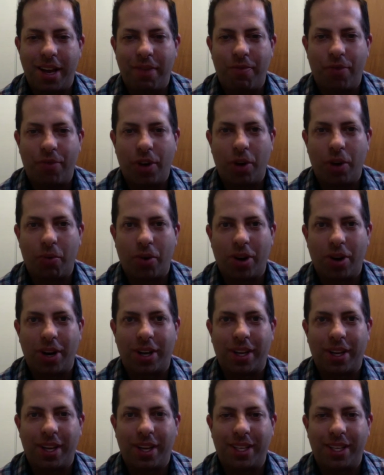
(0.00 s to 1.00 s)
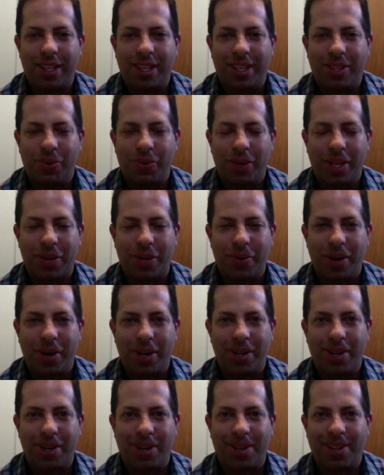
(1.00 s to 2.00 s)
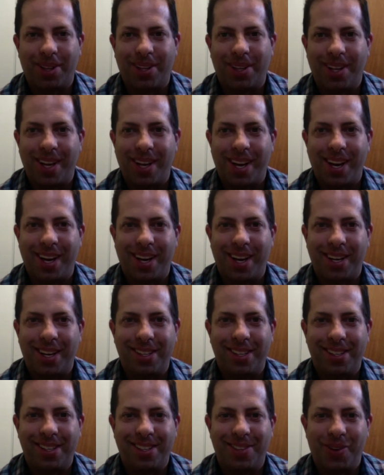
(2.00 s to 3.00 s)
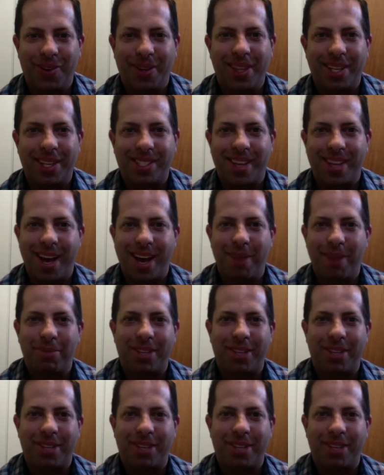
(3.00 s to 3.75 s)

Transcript: for your work. It's really critical during this time to